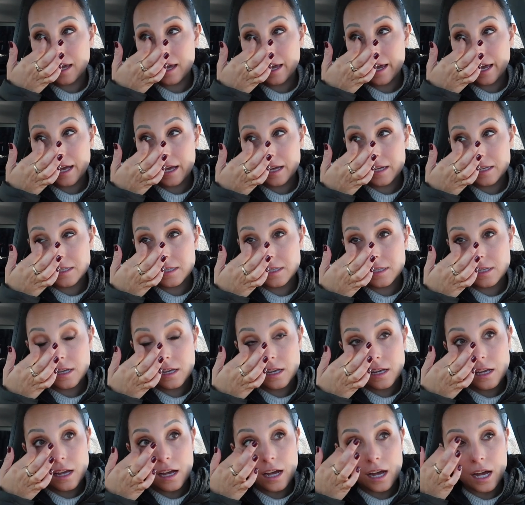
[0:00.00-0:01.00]
And
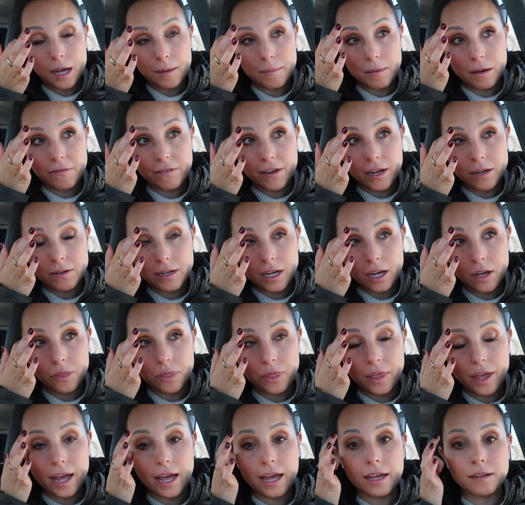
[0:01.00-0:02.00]
I found out
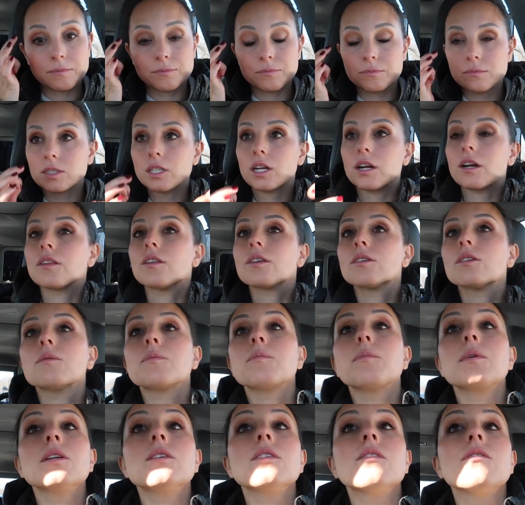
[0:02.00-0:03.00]
that, sorry, this
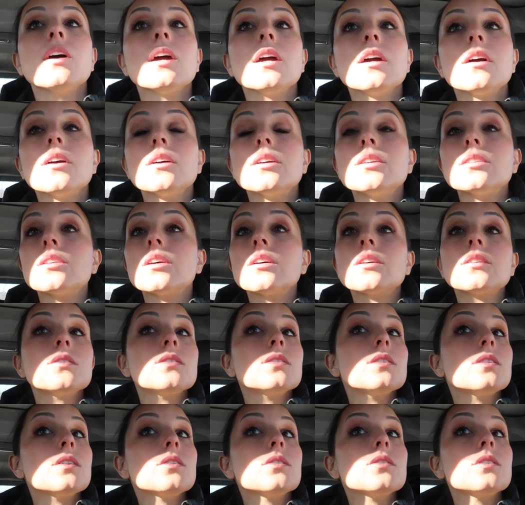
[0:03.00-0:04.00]
piece of hair is like
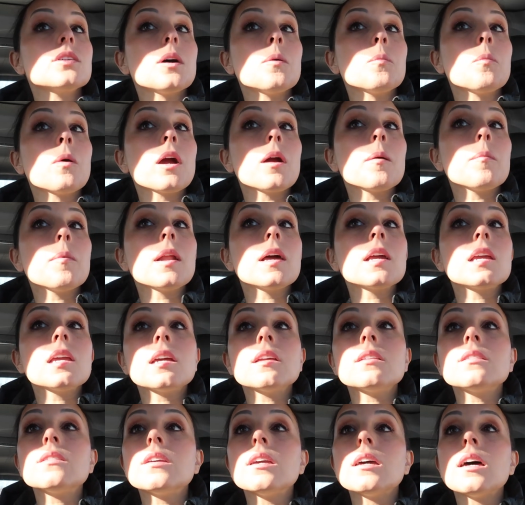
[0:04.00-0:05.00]
still somewhere, but I
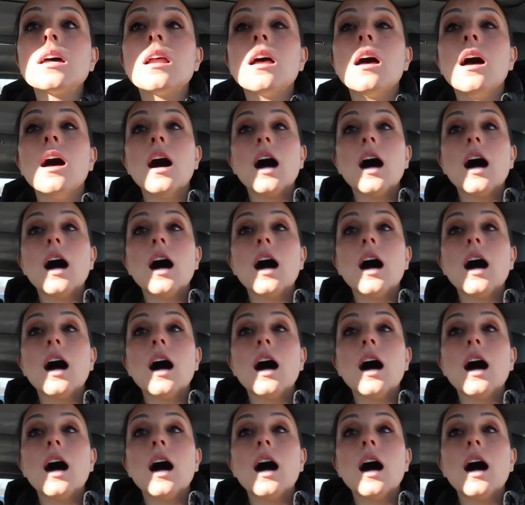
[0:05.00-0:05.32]
can't see it.